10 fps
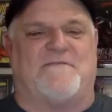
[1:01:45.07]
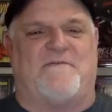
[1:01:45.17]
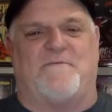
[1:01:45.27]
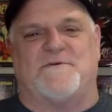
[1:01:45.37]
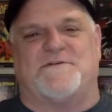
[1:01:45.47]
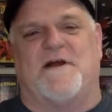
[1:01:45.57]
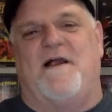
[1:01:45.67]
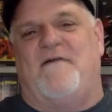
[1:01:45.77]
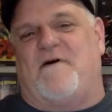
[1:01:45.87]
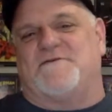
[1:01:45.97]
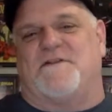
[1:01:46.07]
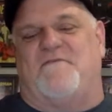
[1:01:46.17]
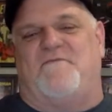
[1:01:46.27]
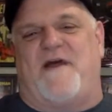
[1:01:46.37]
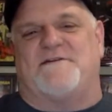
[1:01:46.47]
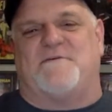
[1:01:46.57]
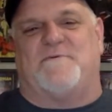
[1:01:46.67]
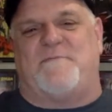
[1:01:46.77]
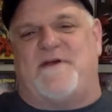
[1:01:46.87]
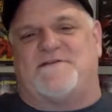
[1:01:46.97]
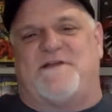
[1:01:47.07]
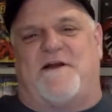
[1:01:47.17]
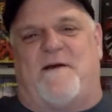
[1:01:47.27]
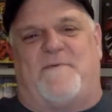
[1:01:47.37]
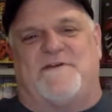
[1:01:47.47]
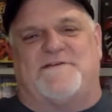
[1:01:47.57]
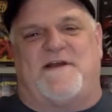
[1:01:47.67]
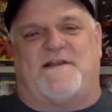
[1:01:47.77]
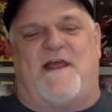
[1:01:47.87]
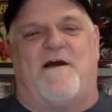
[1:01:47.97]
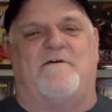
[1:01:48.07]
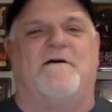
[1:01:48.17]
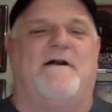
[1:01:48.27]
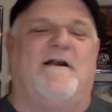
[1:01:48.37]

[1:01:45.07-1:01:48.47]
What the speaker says: If I was on the fence, it would be a stick up and a stick down.